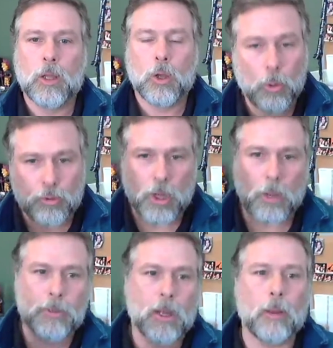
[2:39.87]
quote,
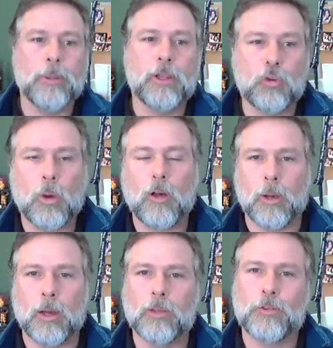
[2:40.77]
upcoming
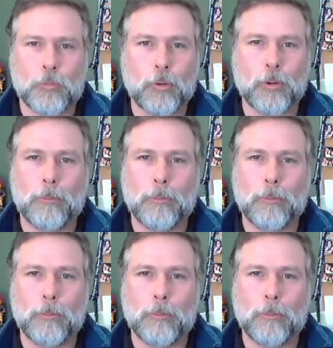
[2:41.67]
12 months for